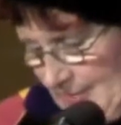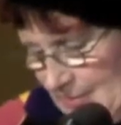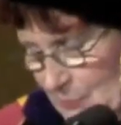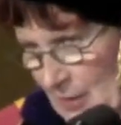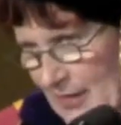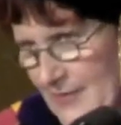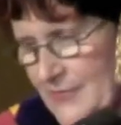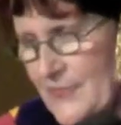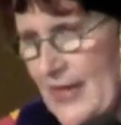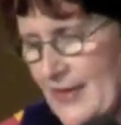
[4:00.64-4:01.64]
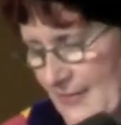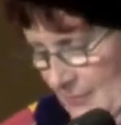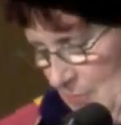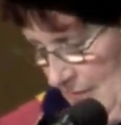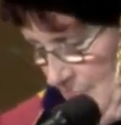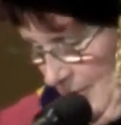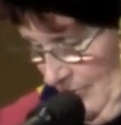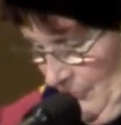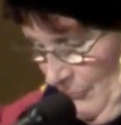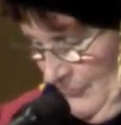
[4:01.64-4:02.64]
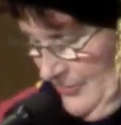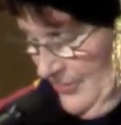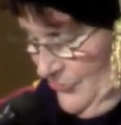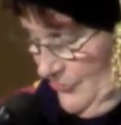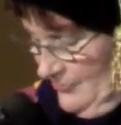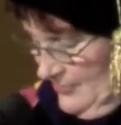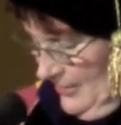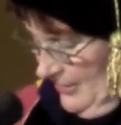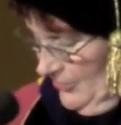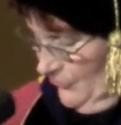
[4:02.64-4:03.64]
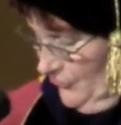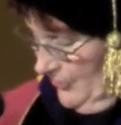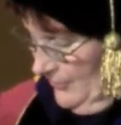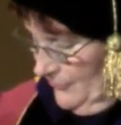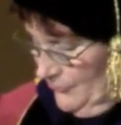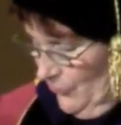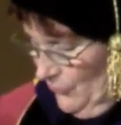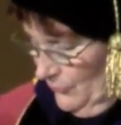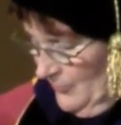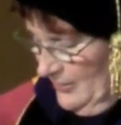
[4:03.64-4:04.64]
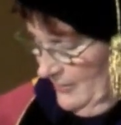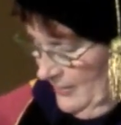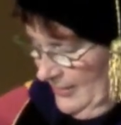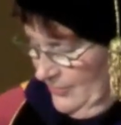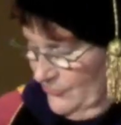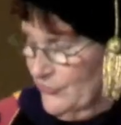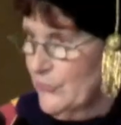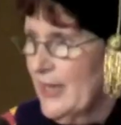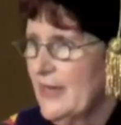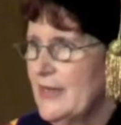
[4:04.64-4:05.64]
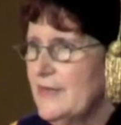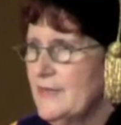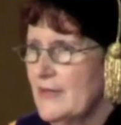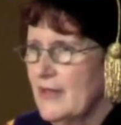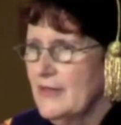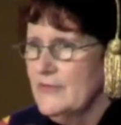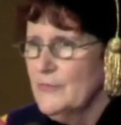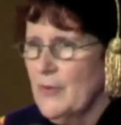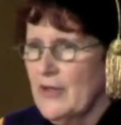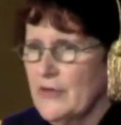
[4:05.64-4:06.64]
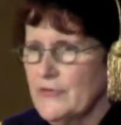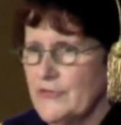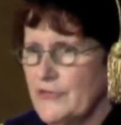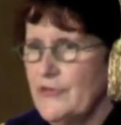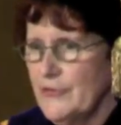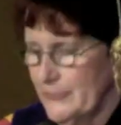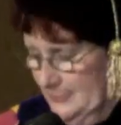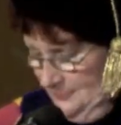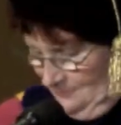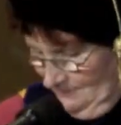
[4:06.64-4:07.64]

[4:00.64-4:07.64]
Despite the fact that my mother was teaching science, she never told me that I could do anything I aspired to do.